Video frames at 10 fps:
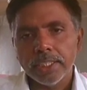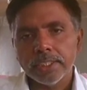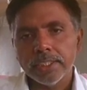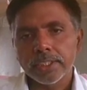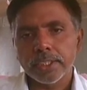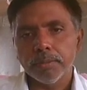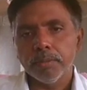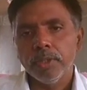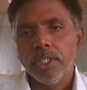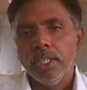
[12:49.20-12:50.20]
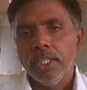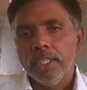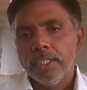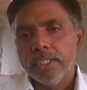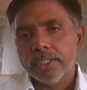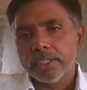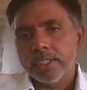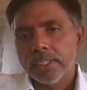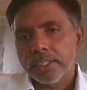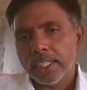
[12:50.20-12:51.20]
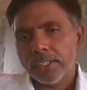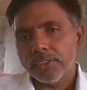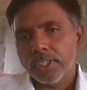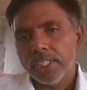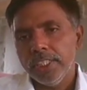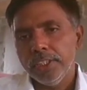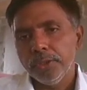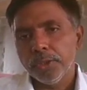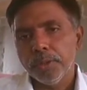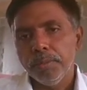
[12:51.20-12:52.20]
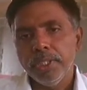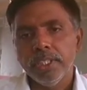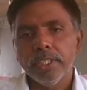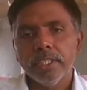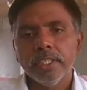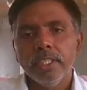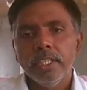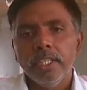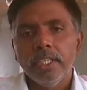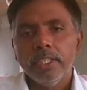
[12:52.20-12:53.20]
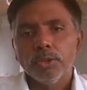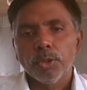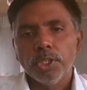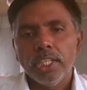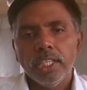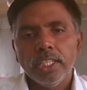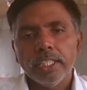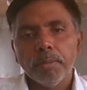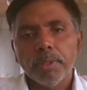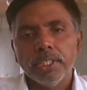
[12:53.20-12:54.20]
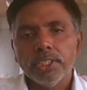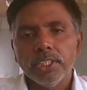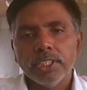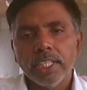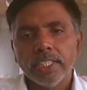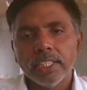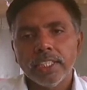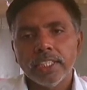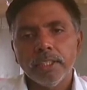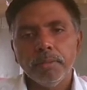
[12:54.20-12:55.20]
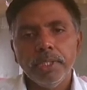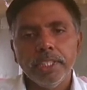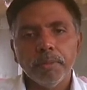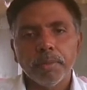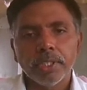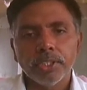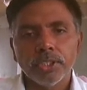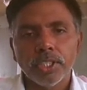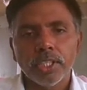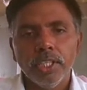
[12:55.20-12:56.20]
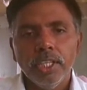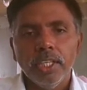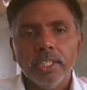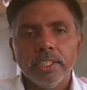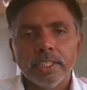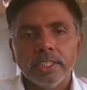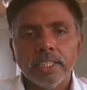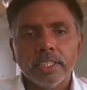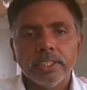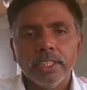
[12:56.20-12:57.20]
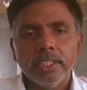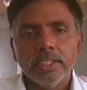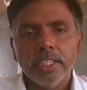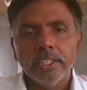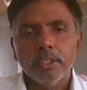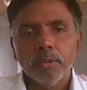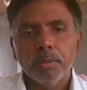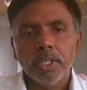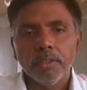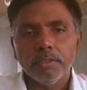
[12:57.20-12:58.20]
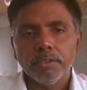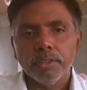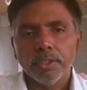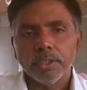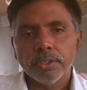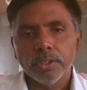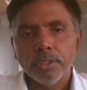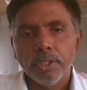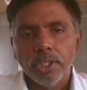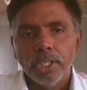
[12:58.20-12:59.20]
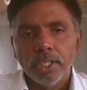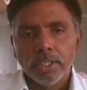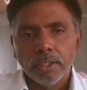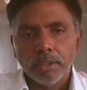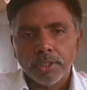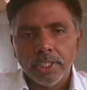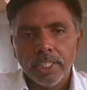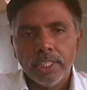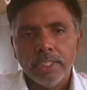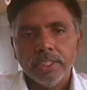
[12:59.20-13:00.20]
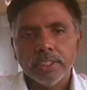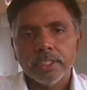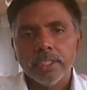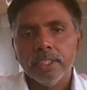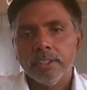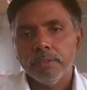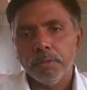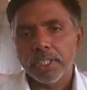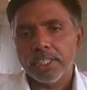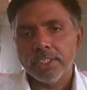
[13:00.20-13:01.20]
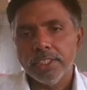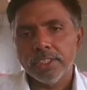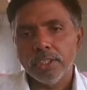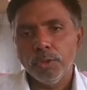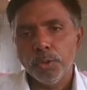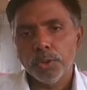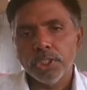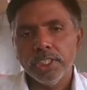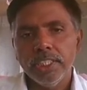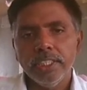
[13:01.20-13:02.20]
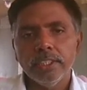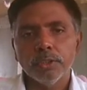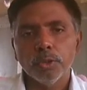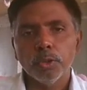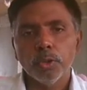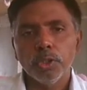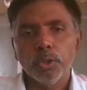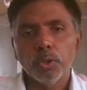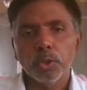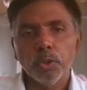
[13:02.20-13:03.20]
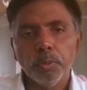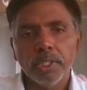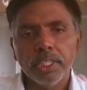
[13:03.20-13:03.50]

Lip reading: system is transferring heat to the B. So A temperature is higher than the B temperature. Then the change in entropy of A is, because it is losing heat, so dou Q by